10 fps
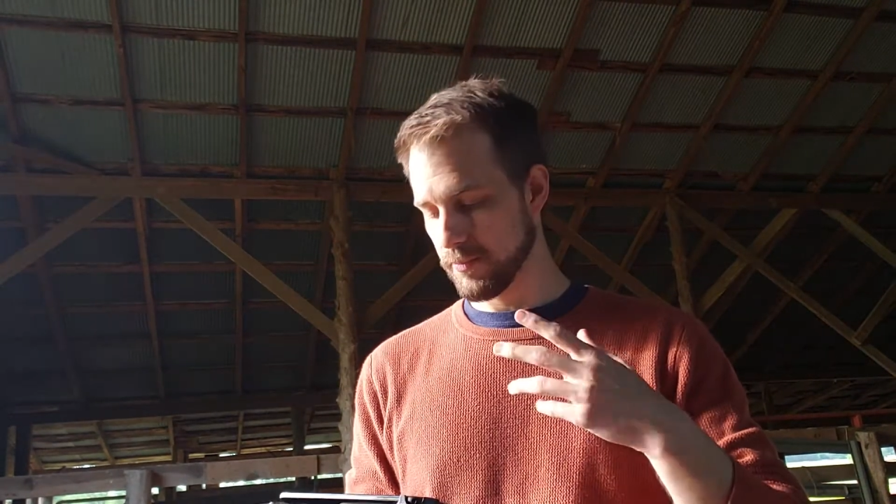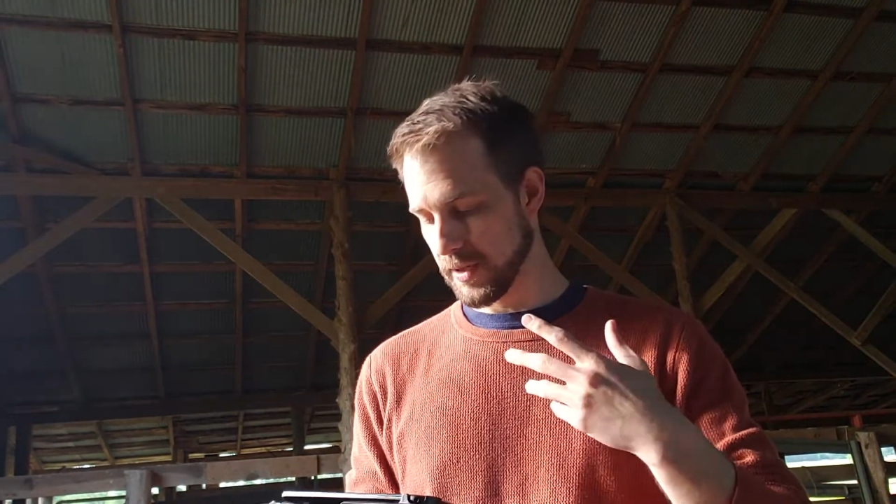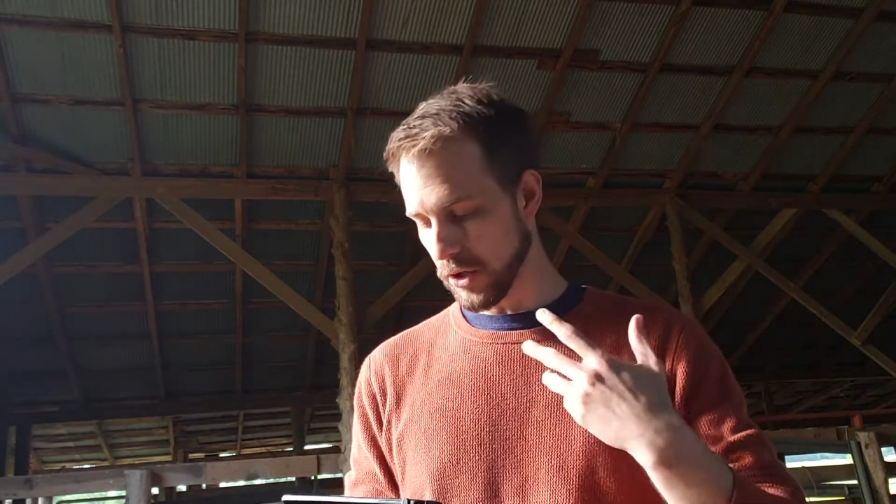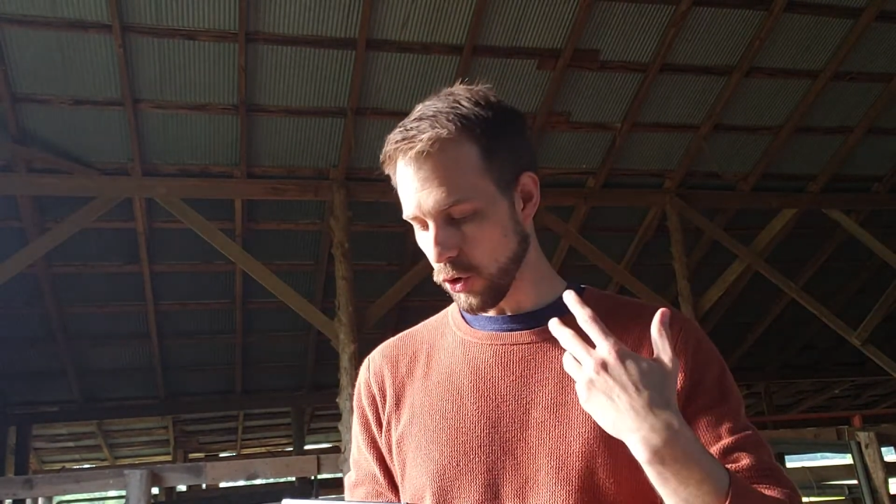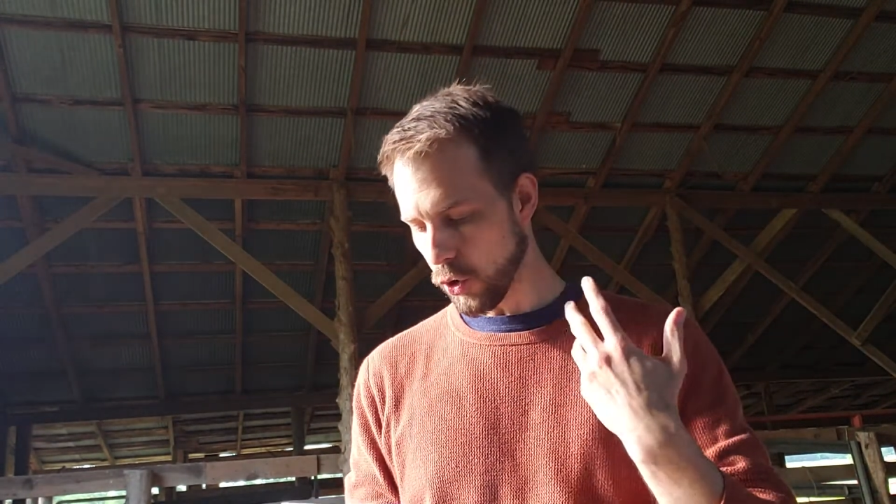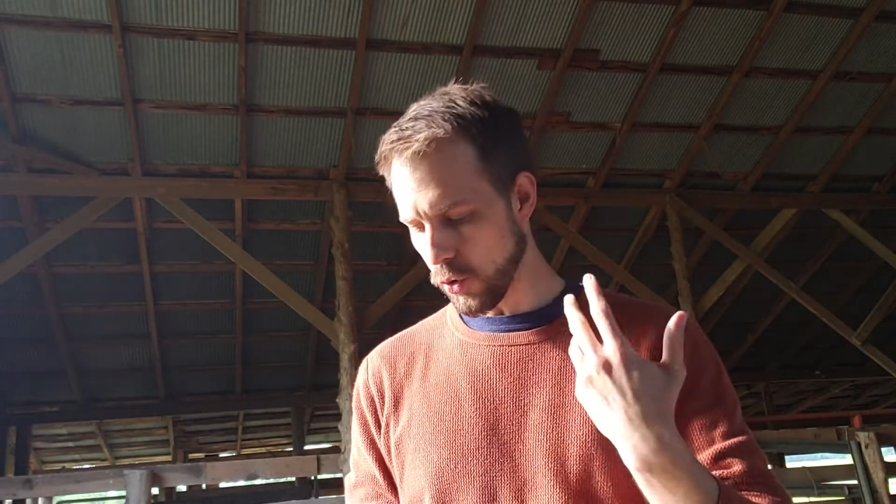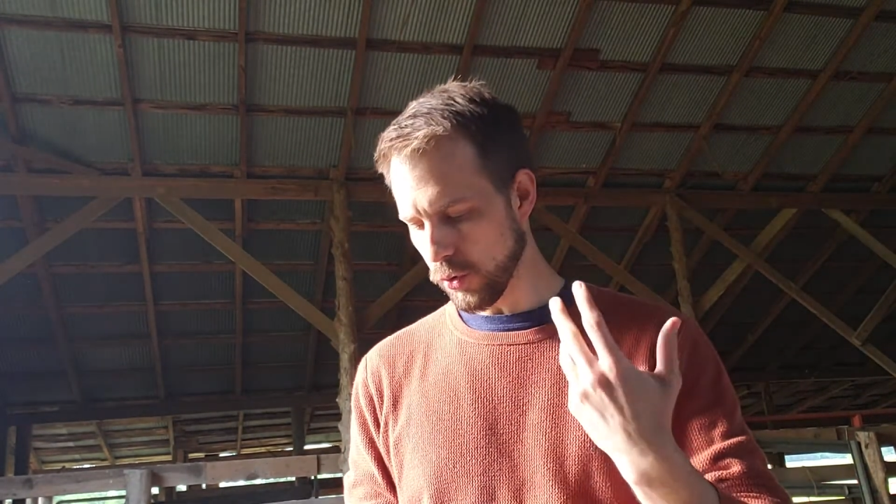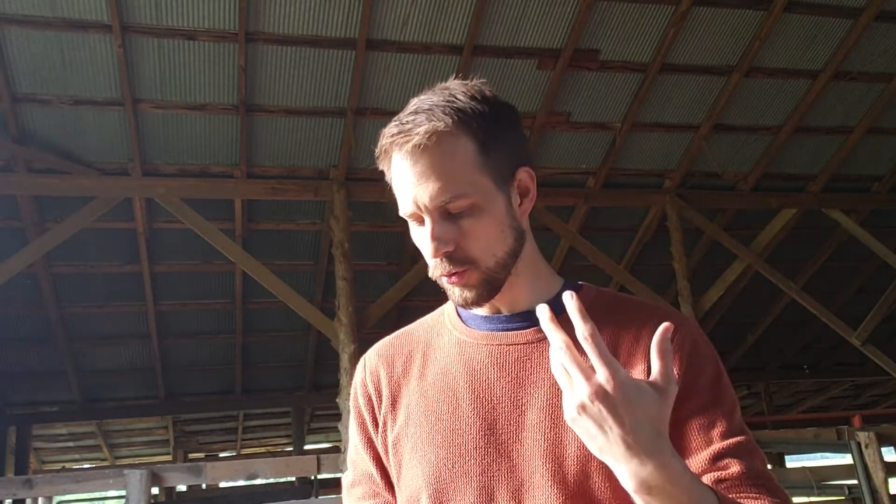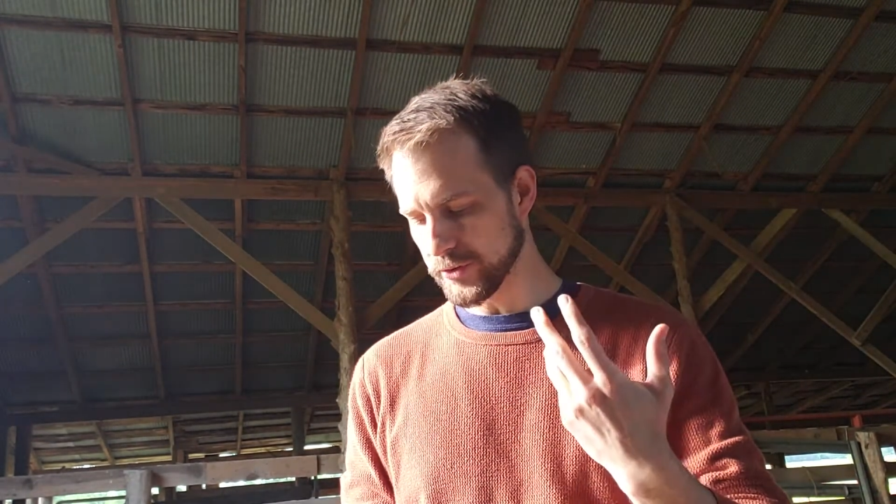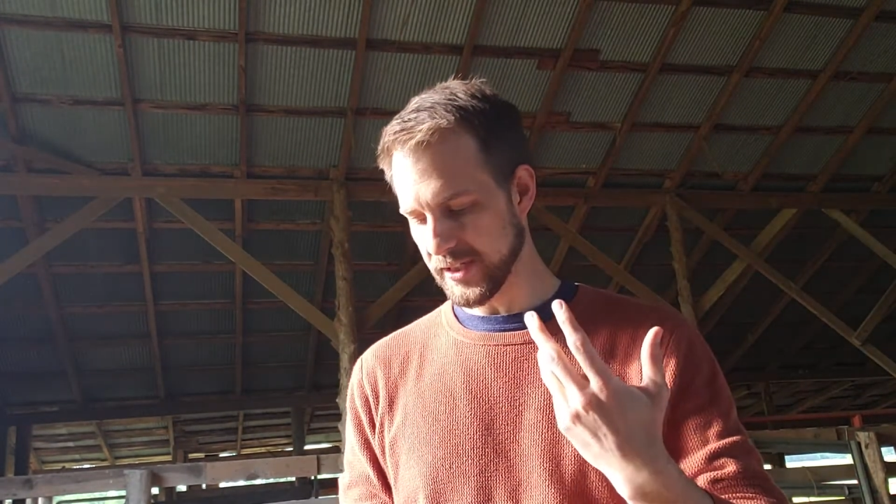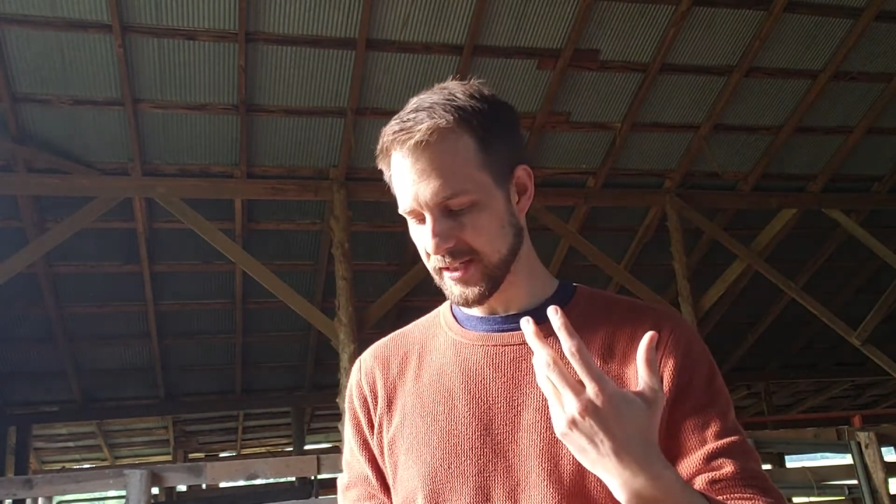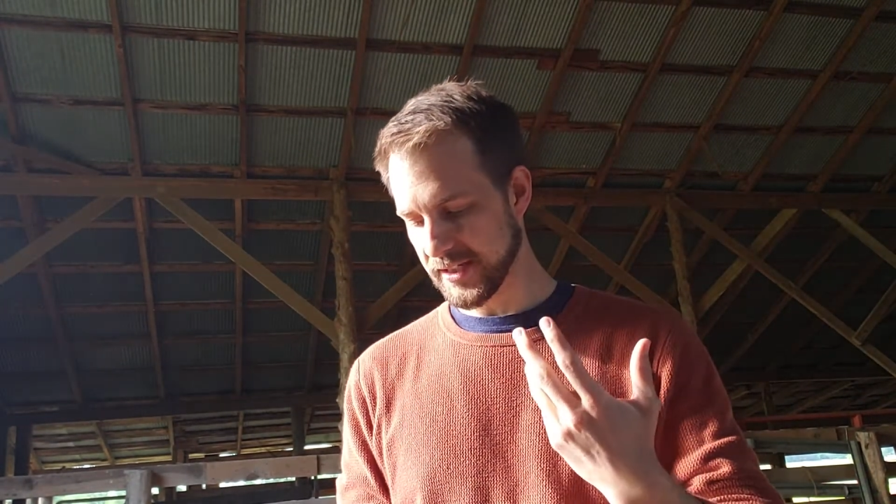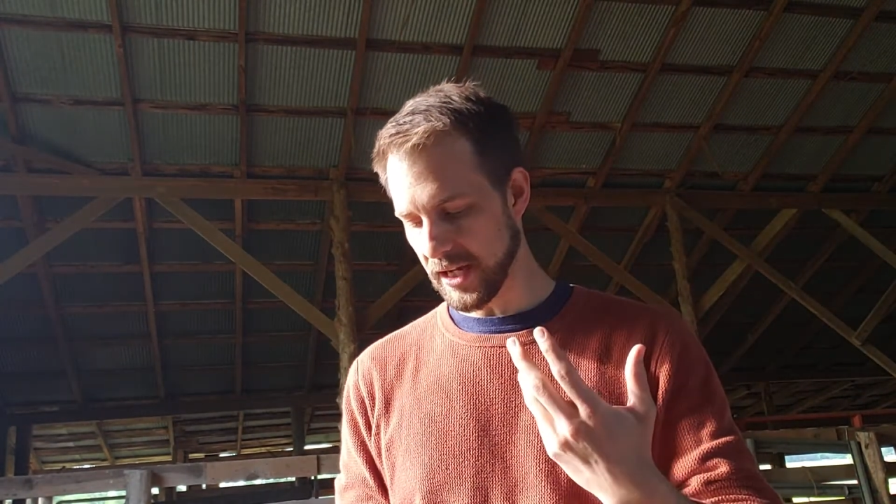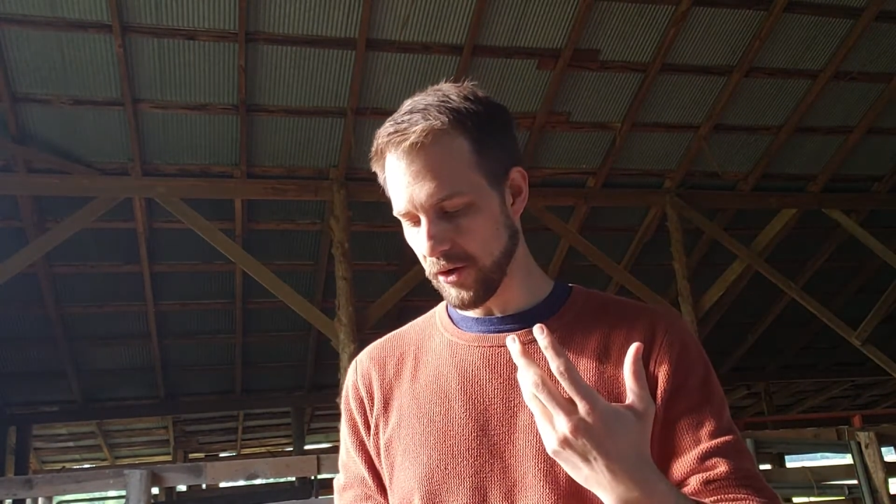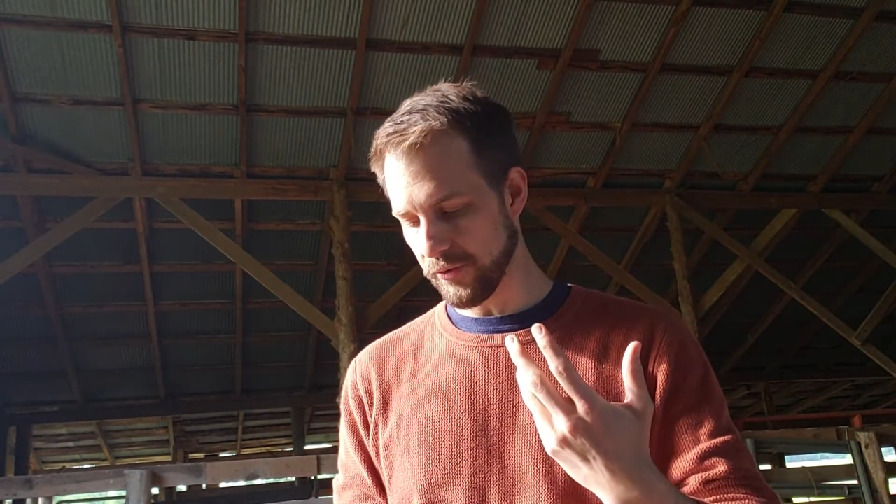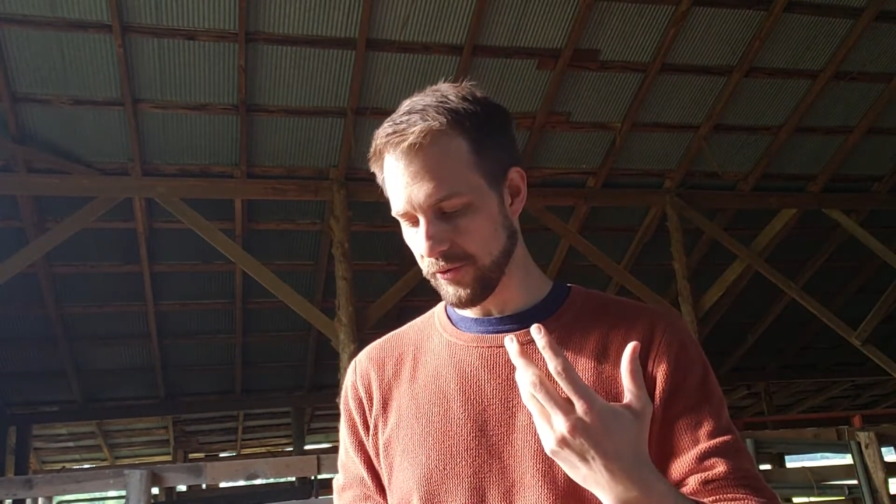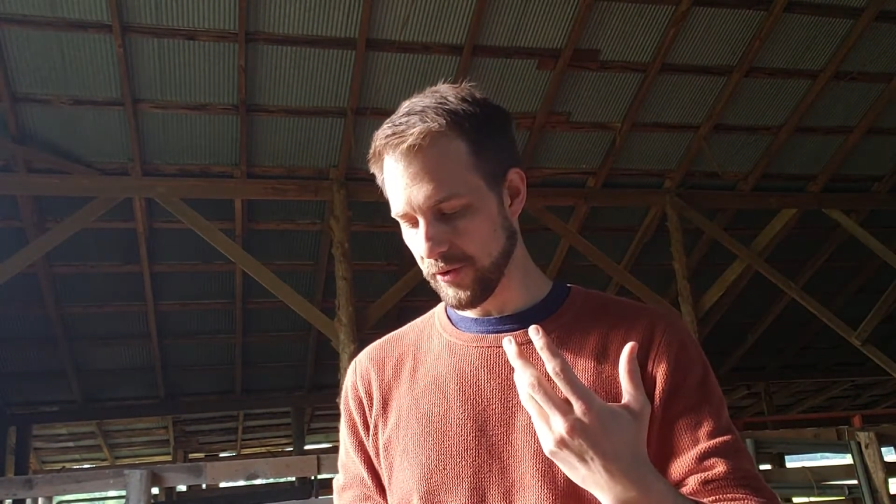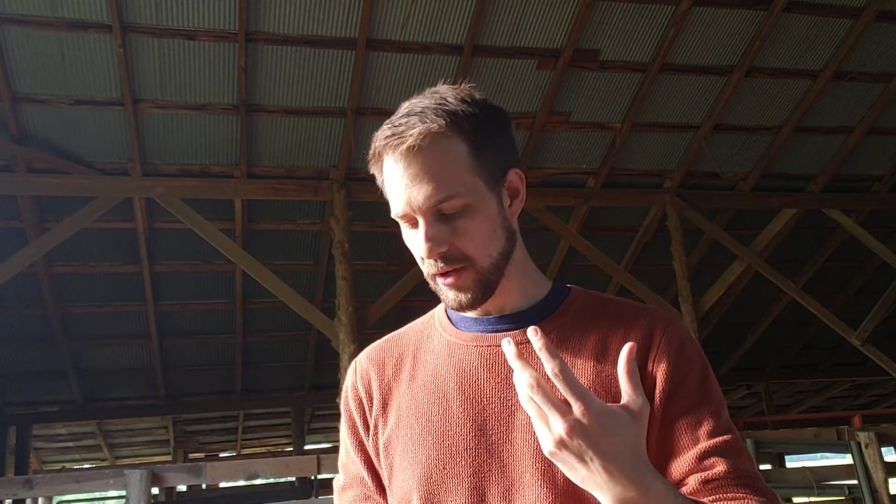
beholds itself